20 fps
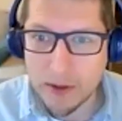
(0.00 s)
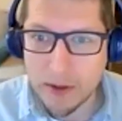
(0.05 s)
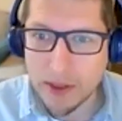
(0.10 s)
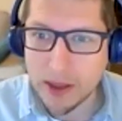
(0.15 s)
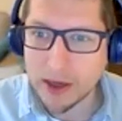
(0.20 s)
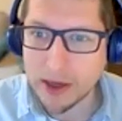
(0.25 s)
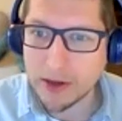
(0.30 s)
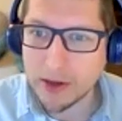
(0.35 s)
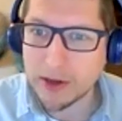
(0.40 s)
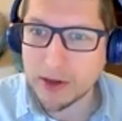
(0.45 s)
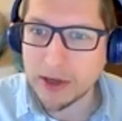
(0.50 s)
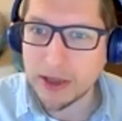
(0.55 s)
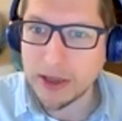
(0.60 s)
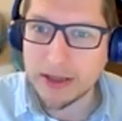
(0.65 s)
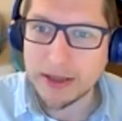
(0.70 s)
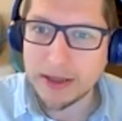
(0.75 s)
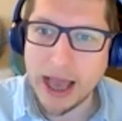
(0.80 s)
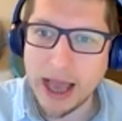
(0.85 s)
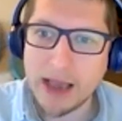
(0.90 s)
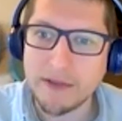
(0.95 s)
think I'm going to
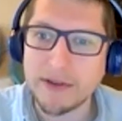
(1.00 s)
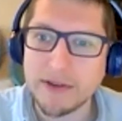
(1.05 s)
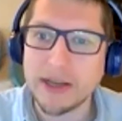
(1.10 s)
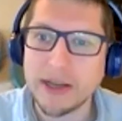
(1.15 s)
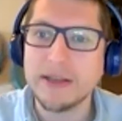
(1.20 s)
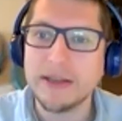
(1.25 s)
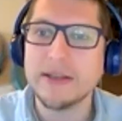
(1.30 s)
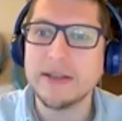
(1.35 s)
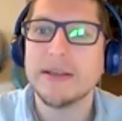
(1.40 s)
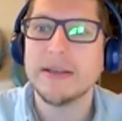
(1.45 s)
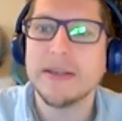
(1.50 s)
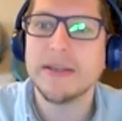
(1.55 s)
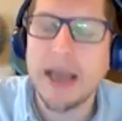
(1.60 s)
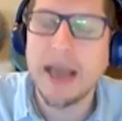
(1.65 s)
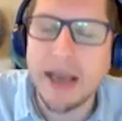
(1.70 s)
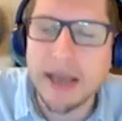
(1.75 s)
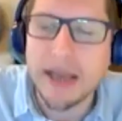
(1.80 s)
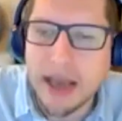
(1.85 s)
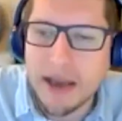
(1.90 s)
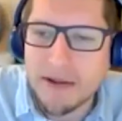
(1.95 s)
heavily
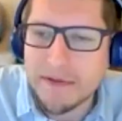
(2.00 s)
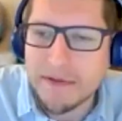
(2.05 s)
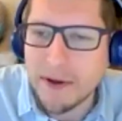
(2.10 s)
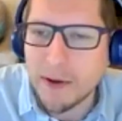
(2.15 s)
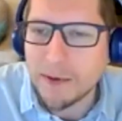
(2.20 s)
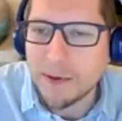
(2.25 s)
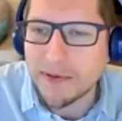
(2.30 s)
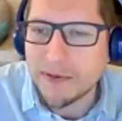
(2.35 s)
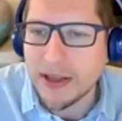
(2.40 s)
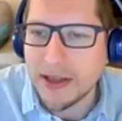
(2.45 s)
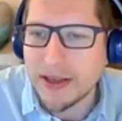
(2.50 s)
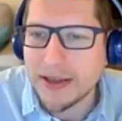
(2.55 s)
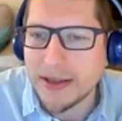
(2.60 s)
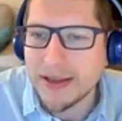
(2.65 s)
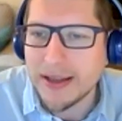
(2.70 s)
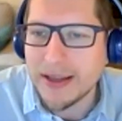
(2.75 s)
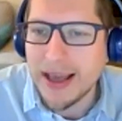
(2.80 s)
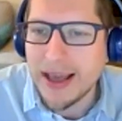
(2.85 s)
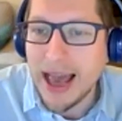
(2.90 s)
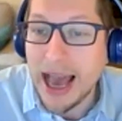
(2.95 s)
get involved
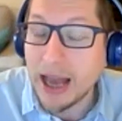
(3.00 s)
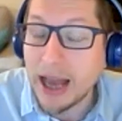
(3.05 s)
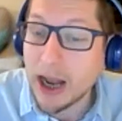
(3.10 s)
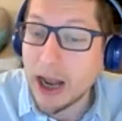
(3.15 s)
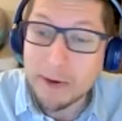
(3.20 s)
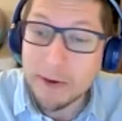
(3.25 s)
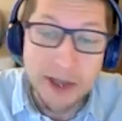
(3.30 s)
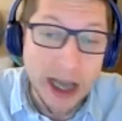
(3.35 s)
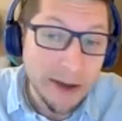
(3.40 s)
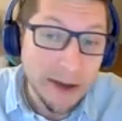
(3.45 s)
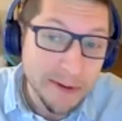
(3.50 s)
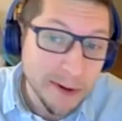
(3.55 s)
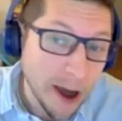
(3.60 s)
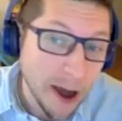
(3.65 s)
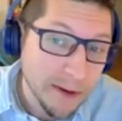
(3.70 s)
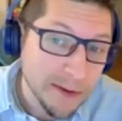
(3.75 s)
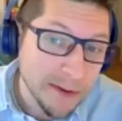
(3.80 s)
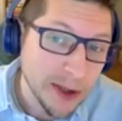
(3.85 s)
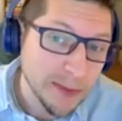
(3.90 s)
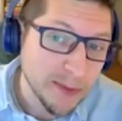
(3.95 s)
in. And
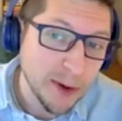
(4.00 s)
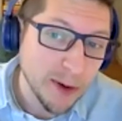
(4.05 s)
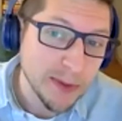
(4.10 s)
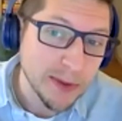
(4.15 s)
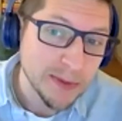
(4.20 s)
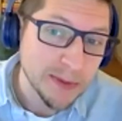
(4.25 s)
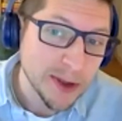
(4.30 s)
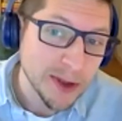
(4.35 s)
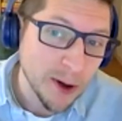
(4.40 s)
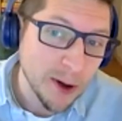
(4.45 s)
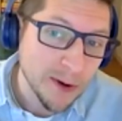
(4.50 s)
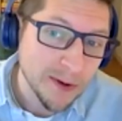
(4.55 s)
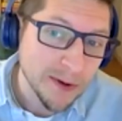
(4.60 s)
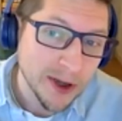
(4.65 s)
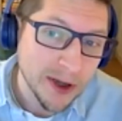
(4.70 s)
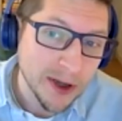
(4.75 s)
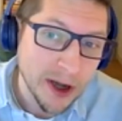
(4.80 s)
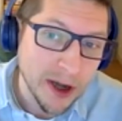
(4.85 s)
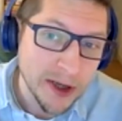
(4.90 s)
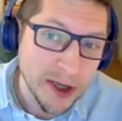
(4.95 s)
after the problem's solved,
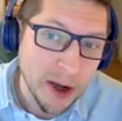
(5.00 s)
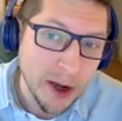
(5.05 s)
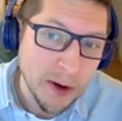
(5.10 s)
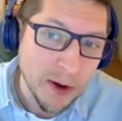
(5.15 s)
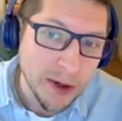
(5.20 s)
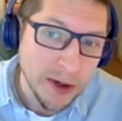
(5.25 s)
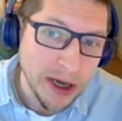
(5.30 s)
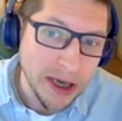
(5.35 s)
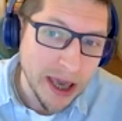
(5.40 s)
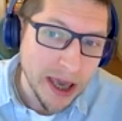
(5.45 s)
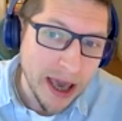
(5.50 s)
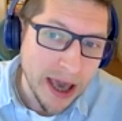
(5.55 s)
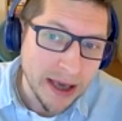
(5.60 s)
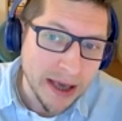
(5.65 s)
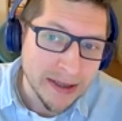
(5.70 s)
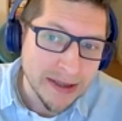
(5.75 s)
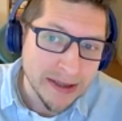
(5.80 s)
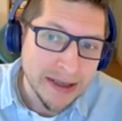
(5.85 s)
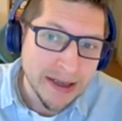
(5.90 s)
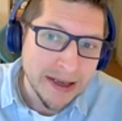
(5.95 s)
I no longer
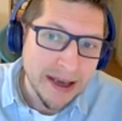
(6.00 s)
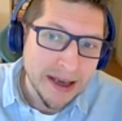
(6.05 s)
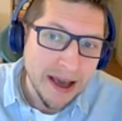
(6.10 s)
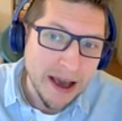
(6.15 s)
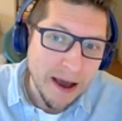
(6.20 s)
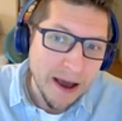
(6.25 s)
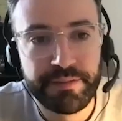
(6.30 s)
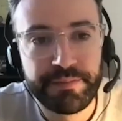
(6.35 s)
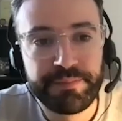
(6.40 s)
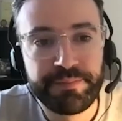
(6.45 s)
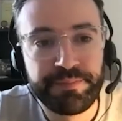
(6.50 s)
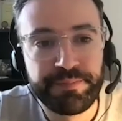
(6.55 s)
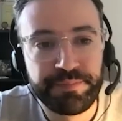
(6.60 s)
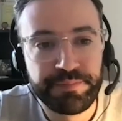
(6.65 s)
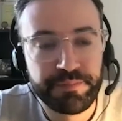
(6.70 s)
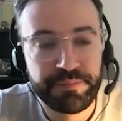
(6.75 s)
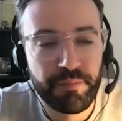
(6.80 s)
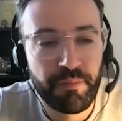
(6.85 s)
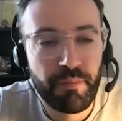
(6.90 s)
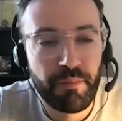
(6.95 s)
care. Right.
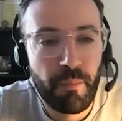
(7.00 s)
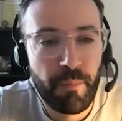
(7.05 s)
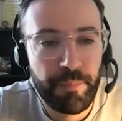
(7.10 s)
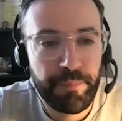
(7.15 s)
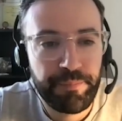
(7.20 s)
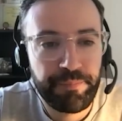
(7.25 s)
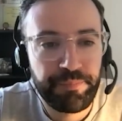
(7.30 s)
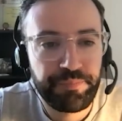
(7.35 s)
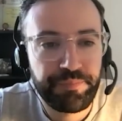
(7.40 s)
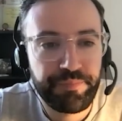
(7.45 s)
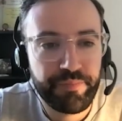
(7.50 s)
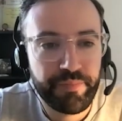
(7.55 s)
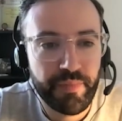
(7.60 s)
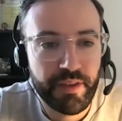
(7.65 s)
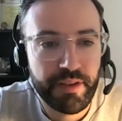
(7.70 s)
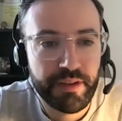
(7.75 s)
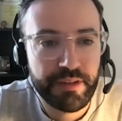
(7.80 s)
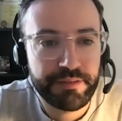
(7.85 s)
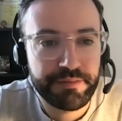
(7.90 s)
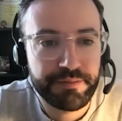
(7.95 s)
So when you're
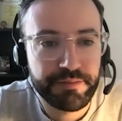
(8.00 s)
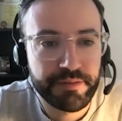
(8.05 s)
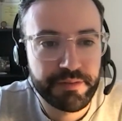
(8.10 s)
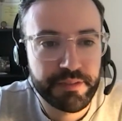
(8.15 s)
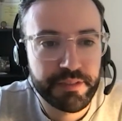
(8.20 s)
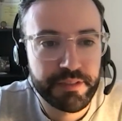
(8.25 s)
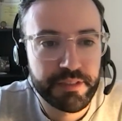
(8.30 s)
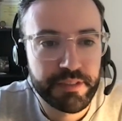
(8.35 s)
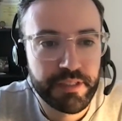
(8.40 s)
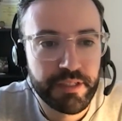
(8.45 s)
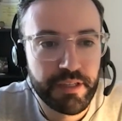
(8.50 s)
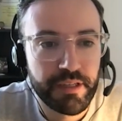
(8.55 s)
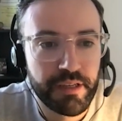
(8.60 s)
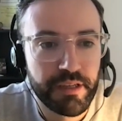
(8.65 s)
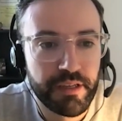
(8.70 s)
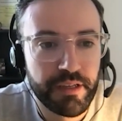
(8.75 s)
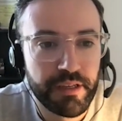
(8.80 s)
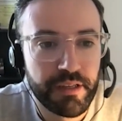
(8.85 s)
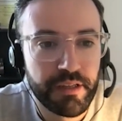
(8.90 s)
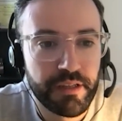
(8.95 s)
sort of maybe like
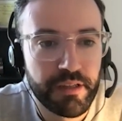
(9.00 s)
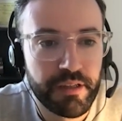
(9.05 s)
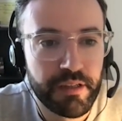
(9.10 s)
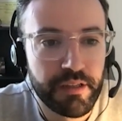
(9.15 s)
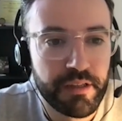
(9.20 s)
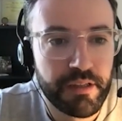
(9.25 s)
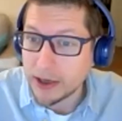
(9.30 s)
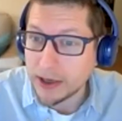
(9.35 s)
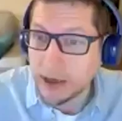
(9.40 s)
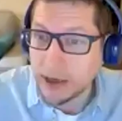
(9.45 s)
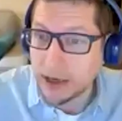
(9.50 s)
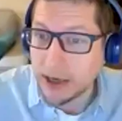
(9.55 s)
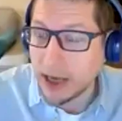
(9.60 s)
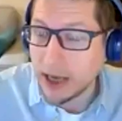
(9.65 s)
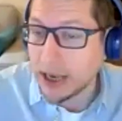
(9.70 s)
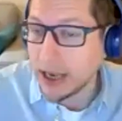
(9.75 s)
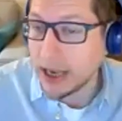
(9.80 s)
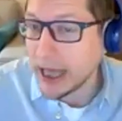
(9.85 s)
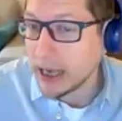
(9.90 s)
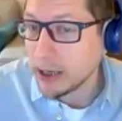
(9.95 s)

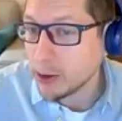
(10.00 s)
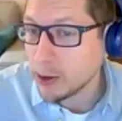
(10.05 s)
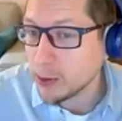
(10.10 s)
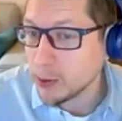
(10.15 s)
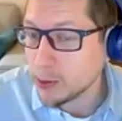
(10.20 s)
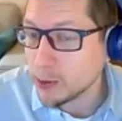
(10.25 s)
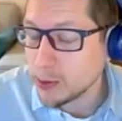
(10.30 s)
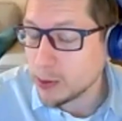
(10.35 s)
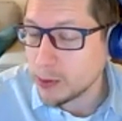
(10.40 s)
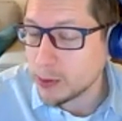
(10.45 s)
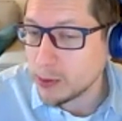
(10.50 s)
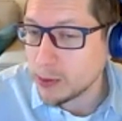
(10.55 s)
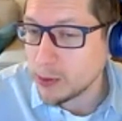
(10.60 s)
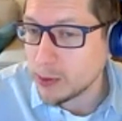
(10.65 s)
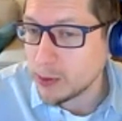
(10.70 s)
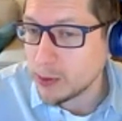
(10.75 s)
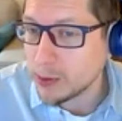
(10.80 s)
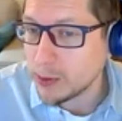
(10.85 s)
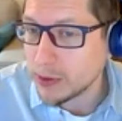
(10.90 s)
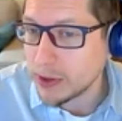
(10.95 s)
a landlord
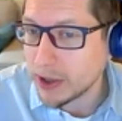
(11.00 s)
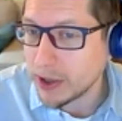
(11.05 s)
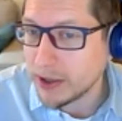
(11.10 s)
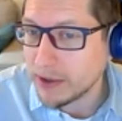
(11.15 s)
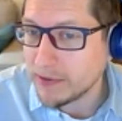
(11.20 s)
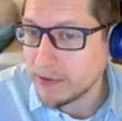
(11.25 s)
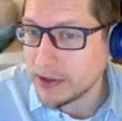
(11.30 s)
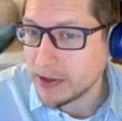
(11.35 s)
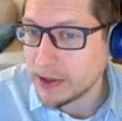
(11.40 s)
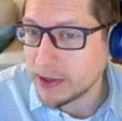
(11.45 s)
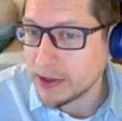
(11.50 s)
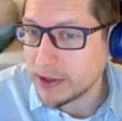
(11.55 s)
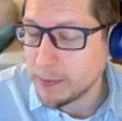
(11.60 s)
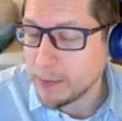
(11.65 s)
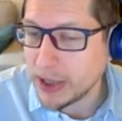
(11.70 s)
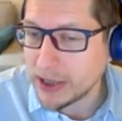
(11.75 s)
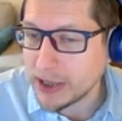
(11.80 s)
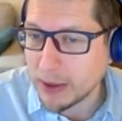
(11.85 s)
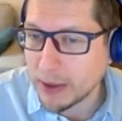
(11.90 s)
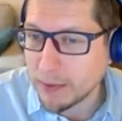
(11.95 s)
or kind of the
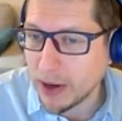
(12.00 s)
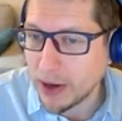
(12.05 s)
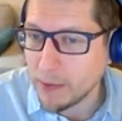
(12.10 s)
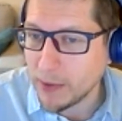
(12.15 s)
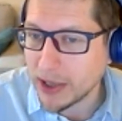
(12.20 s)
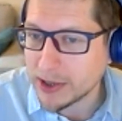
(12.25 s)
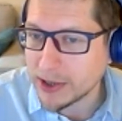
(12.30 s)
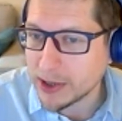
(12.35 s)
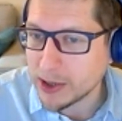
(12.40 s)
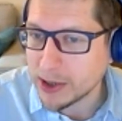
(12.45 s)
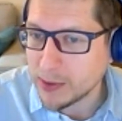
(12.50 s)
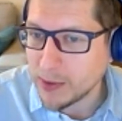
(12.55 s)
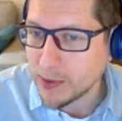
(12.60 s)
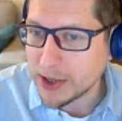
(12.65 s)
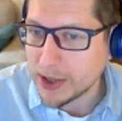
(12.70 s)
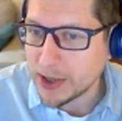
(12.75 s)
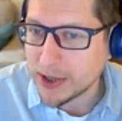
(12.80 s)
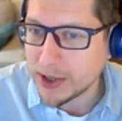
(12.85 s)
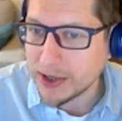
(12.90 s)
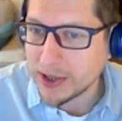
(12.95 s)
domestic plumbing
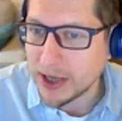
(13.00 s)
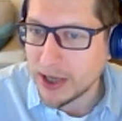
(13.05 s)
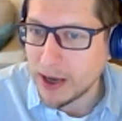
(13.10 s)
situation,